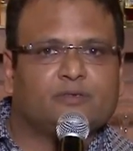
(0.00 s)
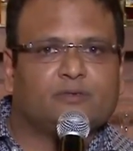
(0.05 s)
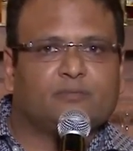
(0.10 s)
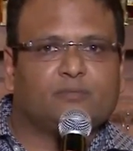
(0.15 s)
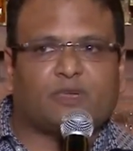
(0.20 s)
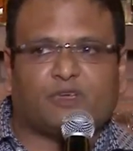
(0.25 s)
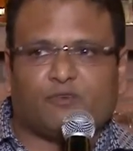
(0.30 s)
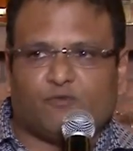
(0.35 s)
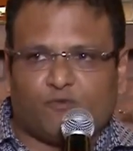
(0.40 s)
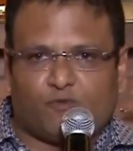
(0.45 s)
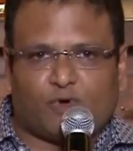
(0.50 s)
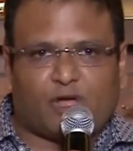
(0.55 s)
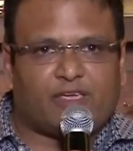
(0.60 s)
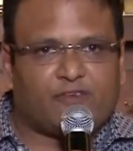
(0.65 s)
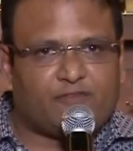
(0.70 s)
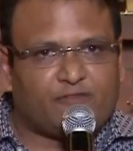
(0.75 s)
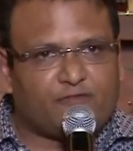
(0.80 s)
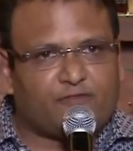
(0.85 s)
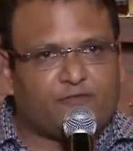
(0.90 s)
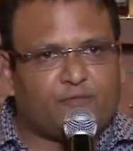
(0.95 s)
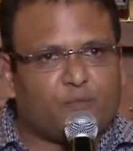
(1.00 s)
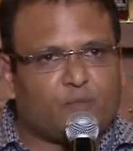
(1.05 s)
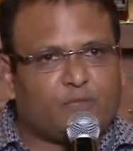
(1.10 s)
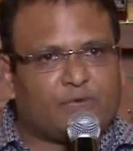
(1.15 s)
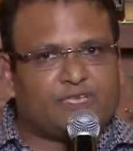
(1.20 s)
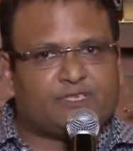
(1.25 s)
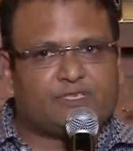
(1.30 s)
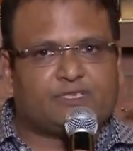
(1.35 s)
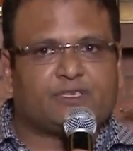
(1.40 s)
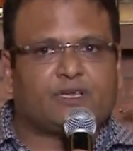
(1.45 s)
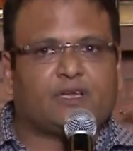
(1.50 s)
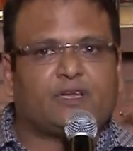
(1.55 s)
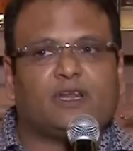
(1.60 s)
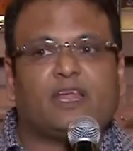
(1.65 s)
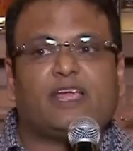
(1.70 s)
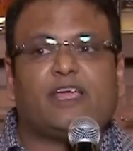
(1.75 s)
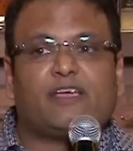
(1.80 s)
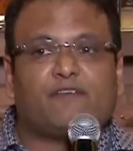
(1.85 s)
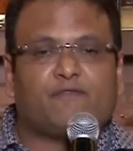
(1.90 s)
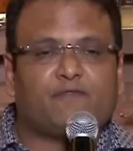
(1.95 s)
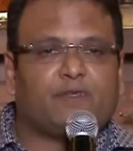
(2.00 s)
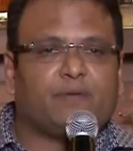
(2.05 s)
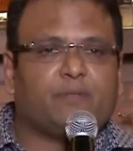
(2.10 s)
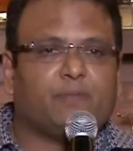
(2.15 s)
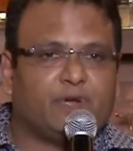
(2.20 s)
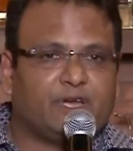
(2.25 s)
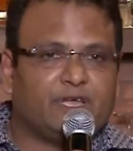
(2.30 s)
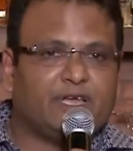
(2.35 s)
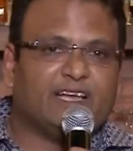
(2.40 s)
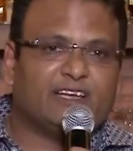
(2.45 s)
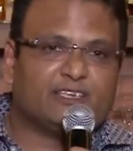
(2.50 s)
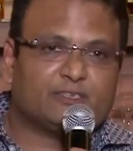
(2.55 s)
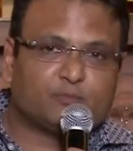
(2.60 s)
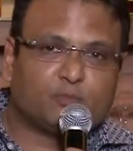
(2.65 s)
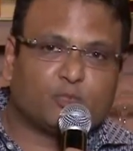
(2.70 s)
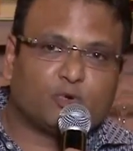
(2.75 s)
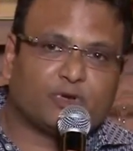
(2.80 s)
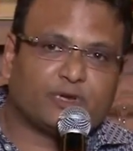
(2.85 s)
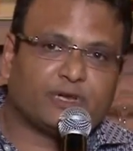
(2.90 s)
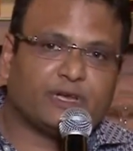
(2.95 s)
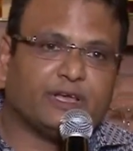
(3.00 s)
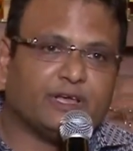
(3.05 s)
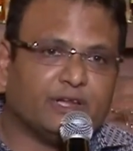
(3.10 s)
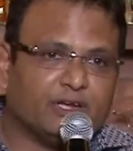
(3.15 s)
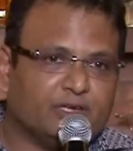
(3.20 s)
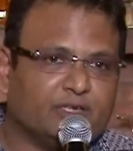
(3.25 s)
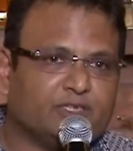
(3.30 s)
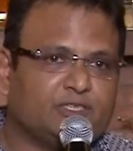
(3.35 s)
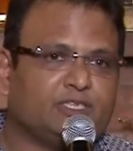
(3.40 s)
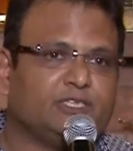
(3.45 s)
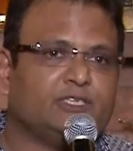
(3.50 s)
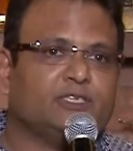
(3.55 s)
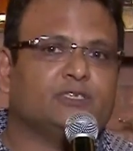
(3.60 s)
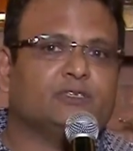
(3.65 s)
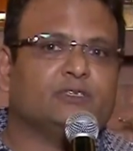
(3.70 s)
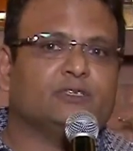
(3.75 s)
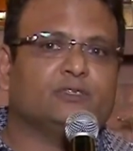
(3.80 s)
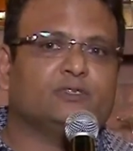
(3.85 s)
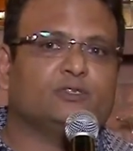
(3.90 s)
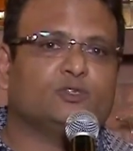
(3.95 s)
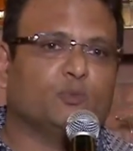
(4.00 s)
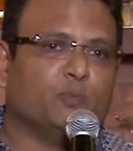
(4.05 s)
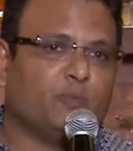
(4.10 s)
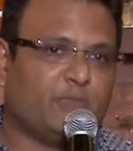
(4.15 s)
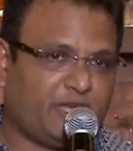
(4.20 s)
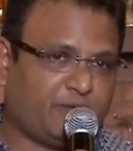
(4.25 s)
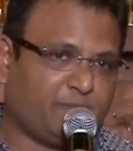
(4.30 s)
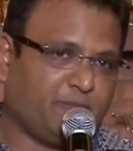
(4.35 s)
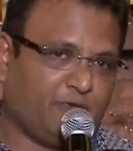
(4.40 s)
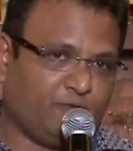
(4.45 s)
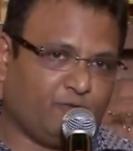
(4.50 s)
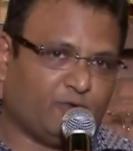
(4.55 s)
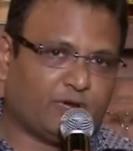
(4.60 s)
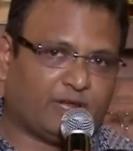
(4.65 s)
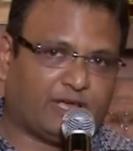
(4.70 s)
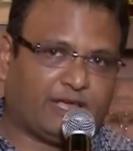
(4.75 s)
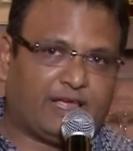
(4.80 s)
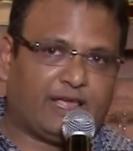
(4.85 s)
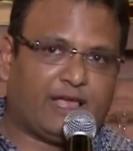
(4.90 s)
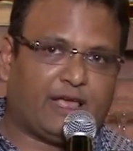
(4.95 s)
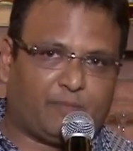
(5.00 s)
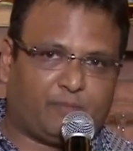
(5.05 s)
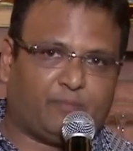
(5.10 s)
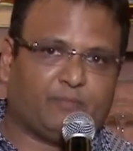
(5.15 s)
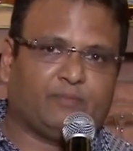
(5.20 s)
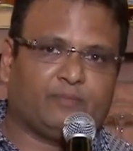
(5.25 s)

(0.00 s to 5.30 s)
my wife, my son, everybody has put in energy to make me what I am.